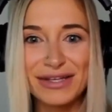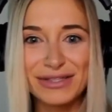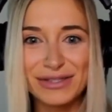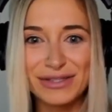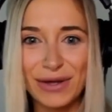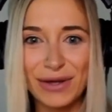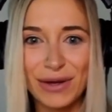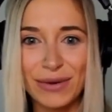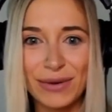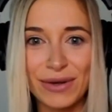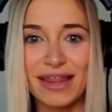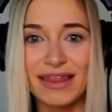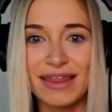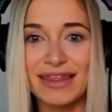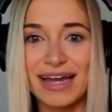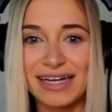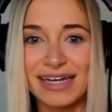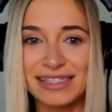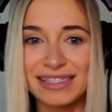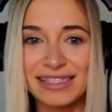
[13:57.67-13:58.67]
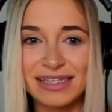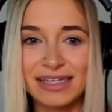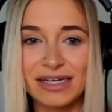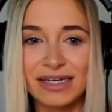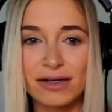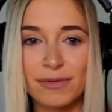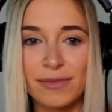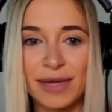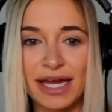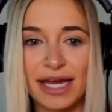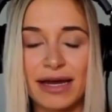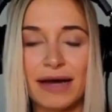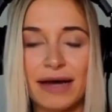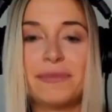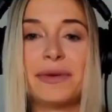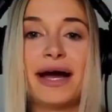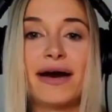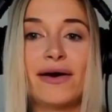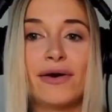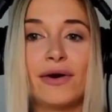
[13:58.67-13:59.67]
So that's a little bit
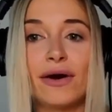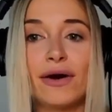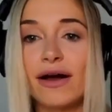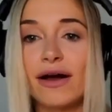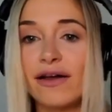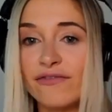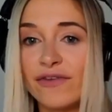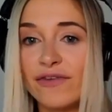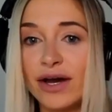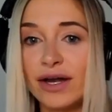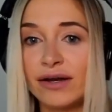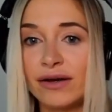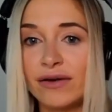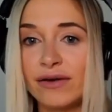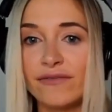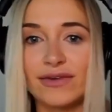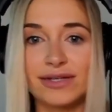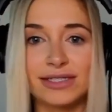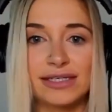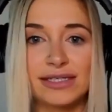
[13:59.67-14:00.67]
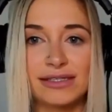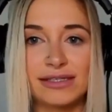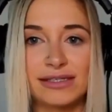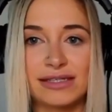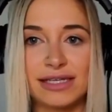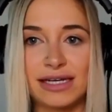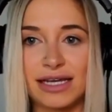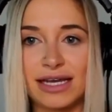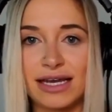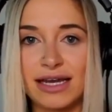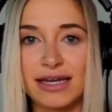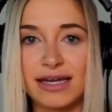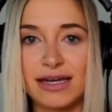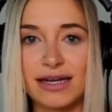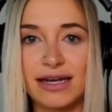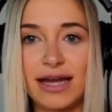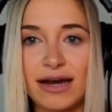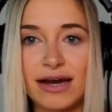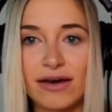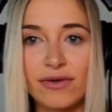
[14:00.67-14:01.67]
about a fund versus a syndicate.
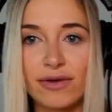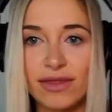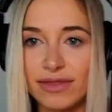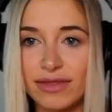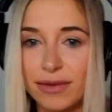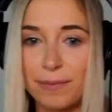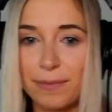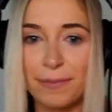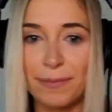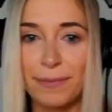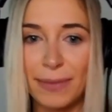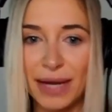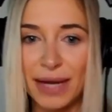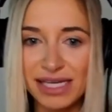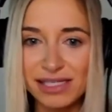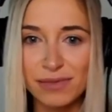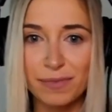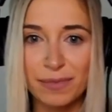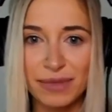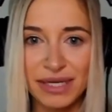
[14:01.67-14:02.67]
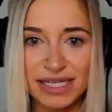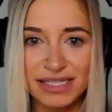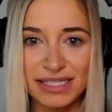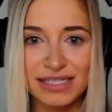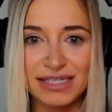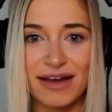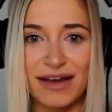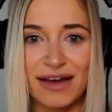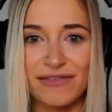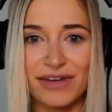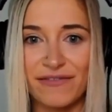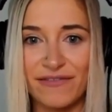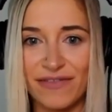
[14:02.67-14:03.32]
Now, the best piece of